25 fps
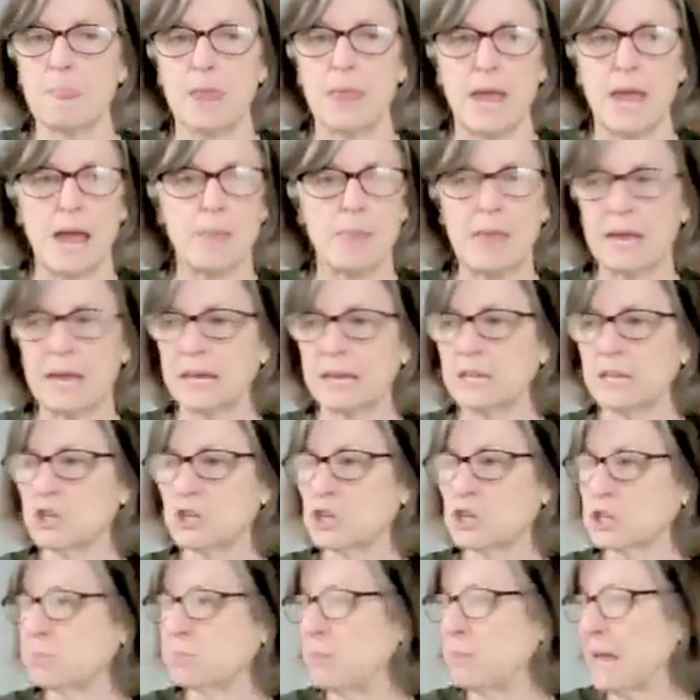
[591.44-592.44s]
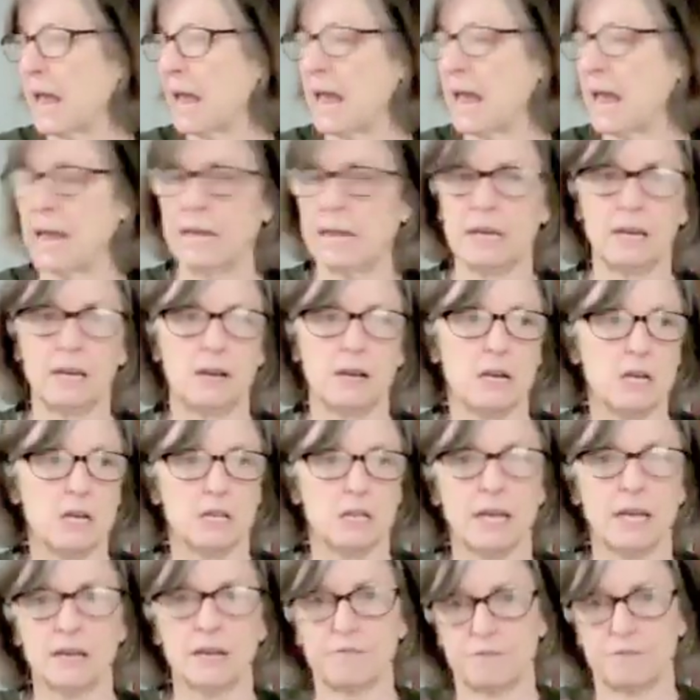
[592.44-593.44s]
and they can just be hanging
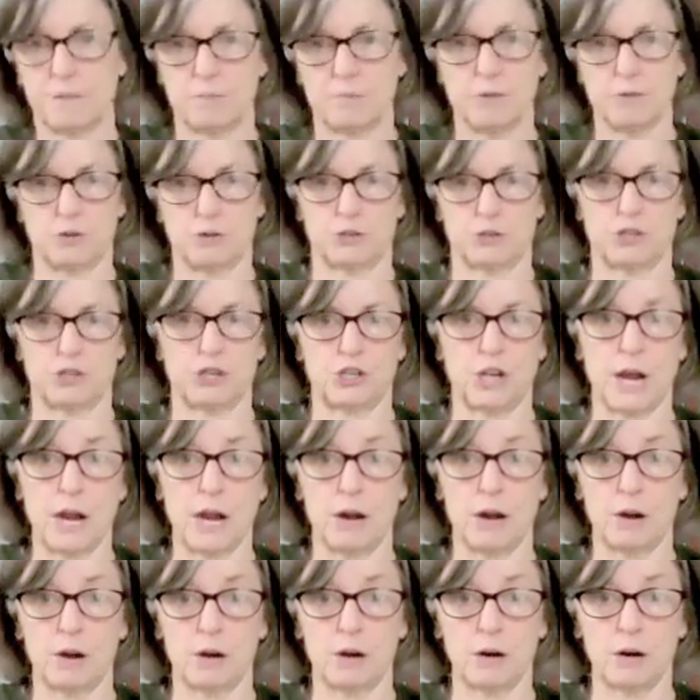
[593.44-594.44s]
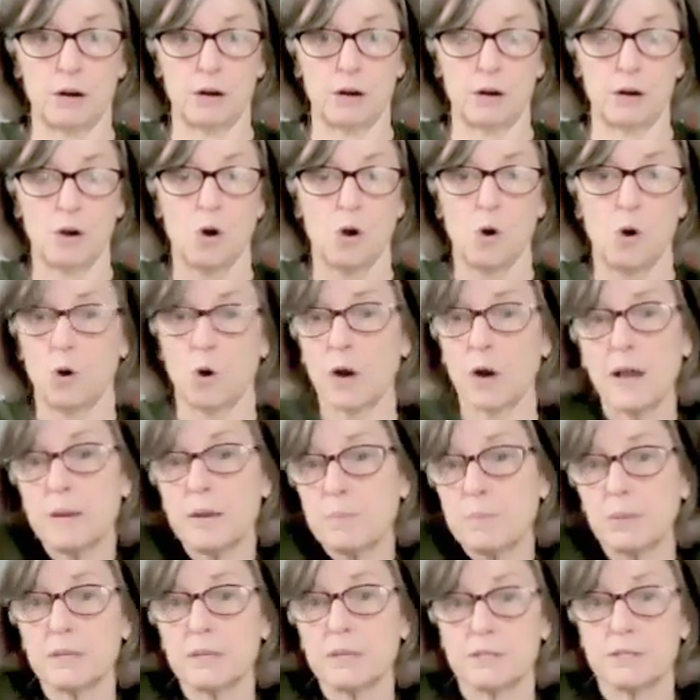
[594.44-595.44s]
like from your chair or any
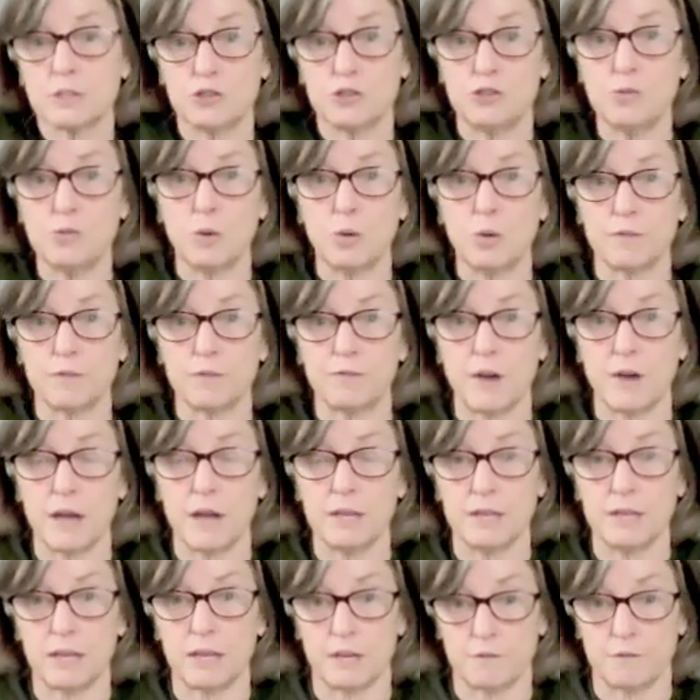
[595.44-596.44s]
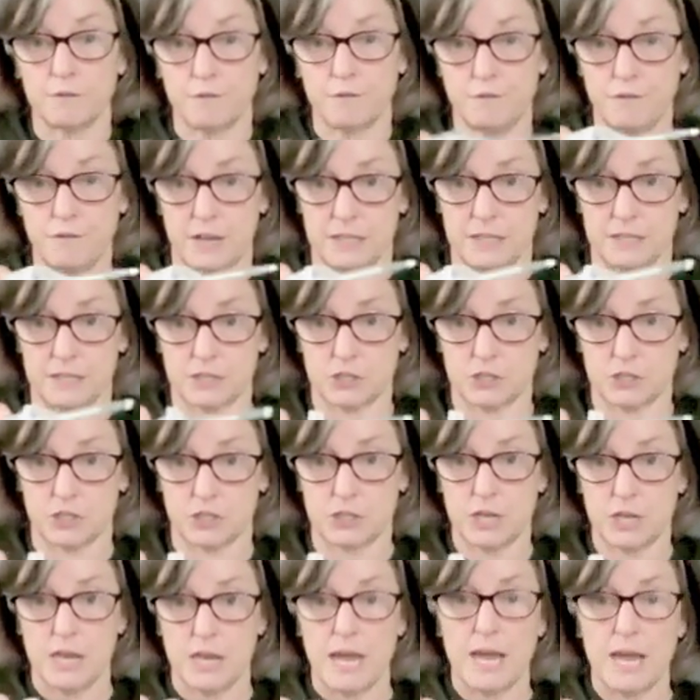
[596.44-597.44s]
place that you want to find that it
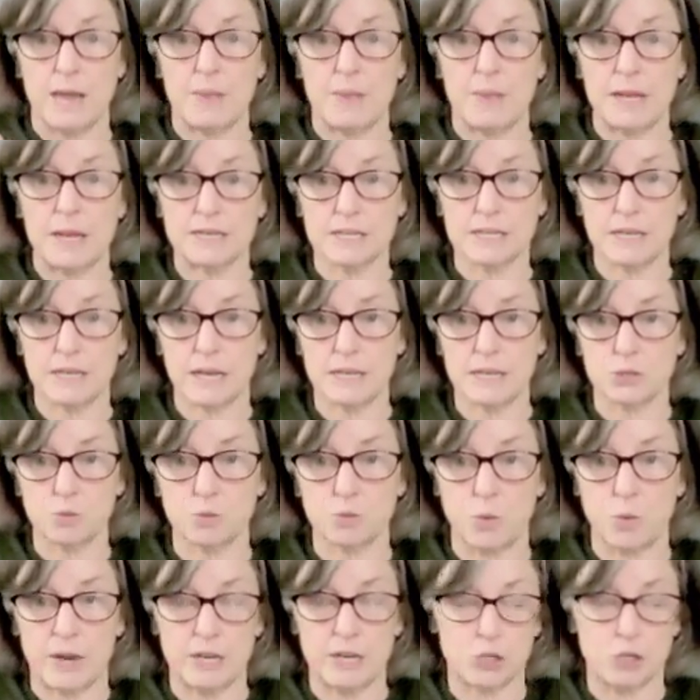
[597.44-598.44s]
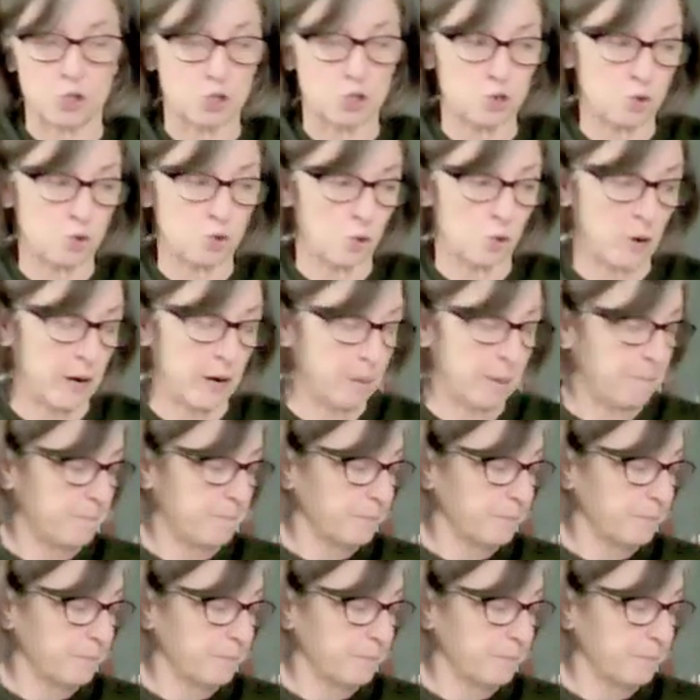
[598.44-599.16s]
fits. And that's a nice way to store it.